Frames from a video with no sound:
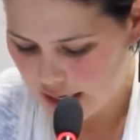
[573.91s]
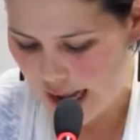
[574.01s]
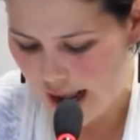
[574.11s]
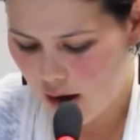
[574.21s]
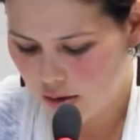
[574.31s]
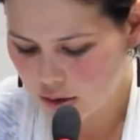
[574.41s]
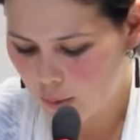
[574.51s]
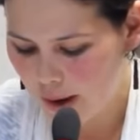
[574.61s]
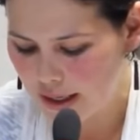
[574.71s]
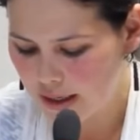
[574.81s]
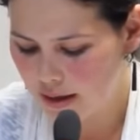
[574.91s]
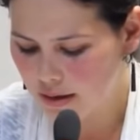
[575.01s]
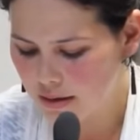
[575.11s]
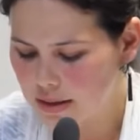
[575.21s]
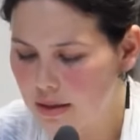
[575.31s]
And now 20
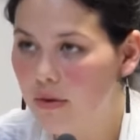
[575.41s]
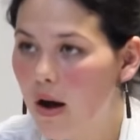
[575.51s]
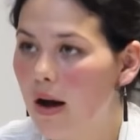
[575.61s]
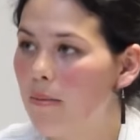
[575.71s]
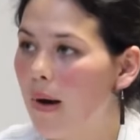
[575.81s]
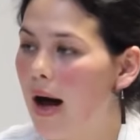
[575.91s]
years have gone